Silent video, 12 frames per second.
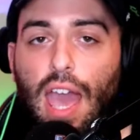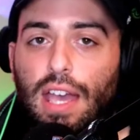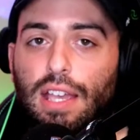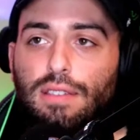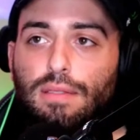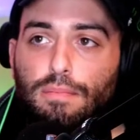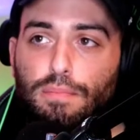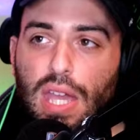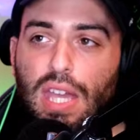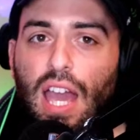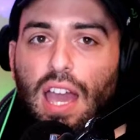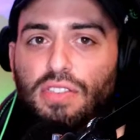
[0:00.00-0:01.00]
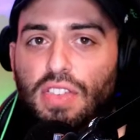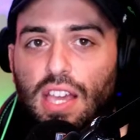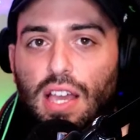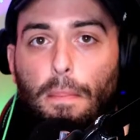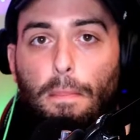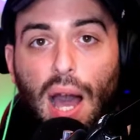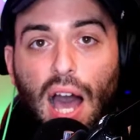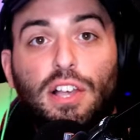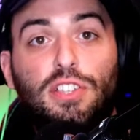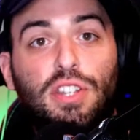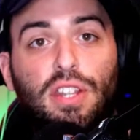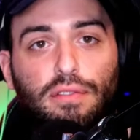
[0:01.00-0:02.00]
as being, I think, a
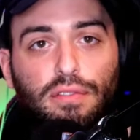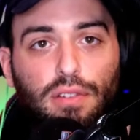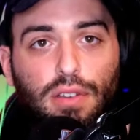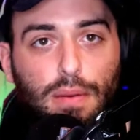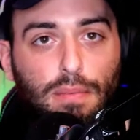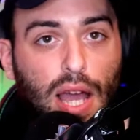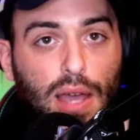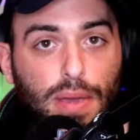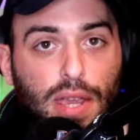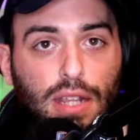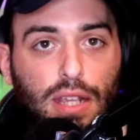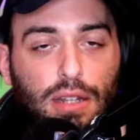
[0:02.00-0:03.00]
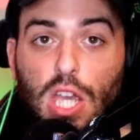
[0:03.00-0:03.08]
positive in my opinion.